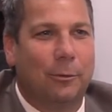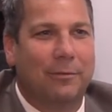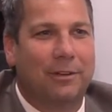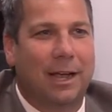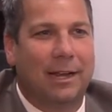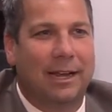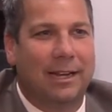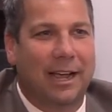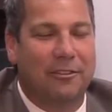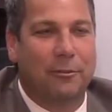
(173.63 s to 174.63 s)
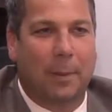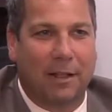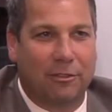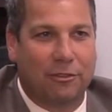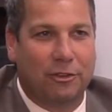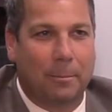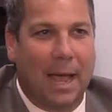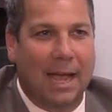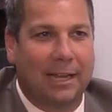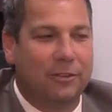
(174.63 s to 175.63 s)
We've got a nice sponsorship
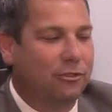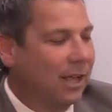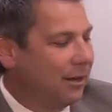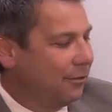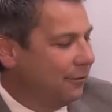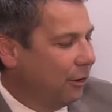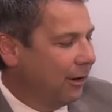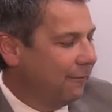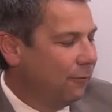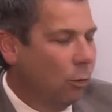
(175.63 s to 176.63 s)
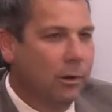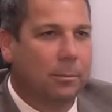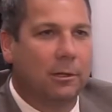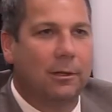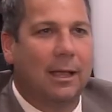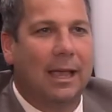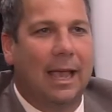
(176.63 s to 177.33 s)
package that is very affordable